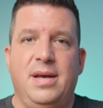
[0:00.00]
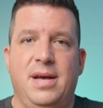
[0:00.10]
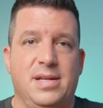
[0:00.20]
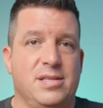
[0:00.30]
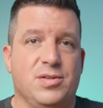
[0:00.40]

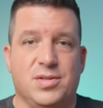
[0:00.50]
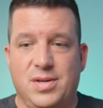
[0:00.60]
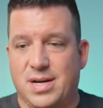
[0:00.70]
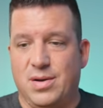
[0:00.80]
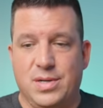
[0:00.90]
And it's also
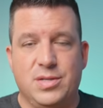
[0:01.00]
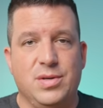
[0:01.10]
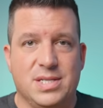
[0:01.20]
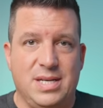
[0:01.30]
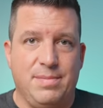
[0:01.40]
not going to
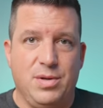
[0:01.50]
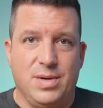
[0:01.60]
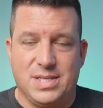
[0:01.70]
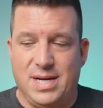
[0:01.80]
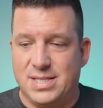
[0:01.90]
accept
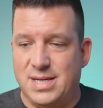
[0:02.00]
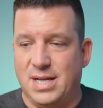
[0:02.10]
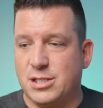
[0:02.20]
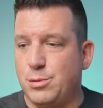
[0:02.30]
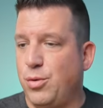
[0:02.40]
USI
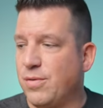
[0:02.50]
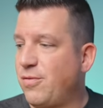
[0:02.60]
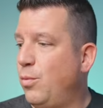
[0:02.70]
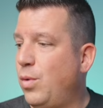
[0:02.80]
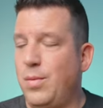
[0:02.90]
stylus support
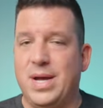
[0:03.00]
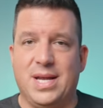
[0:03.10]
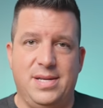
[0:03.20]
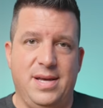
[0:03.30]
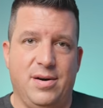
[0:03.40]
from what we
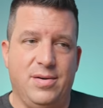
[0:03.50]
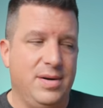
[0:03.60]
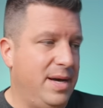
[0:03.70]
can tell.